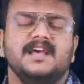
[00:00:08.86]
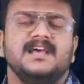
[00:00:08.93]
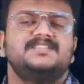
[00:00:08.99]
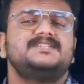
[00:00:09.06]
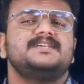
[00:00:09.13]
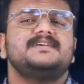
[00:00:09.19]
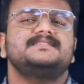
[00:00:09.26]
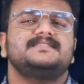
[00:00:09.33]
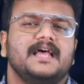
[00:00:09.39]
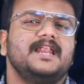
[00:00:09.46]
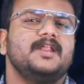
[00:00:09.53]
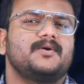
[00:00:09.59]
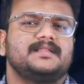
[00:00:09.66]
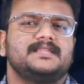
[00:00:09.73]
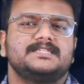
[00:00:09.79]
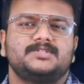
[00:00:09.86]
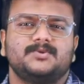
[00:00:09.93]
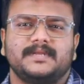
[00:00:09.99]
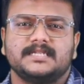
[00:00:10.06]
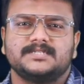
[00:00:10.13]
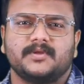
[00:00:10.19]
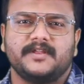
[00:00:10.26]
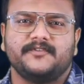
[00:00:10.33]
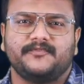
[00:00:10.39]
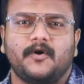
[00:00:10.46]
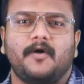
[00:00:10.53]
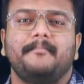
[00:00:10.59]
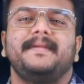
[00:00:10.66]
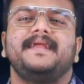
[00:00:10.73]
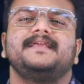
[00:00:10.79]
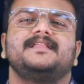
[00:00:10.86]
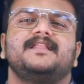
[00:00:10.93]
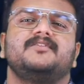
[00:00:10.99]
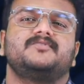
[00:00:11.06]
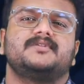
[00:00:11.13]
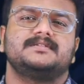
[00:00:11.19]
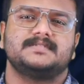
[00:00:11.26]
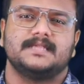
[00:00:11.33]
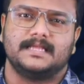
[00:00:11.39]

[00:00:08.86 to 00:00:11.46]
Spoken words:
Just look at the 2024 medical entrance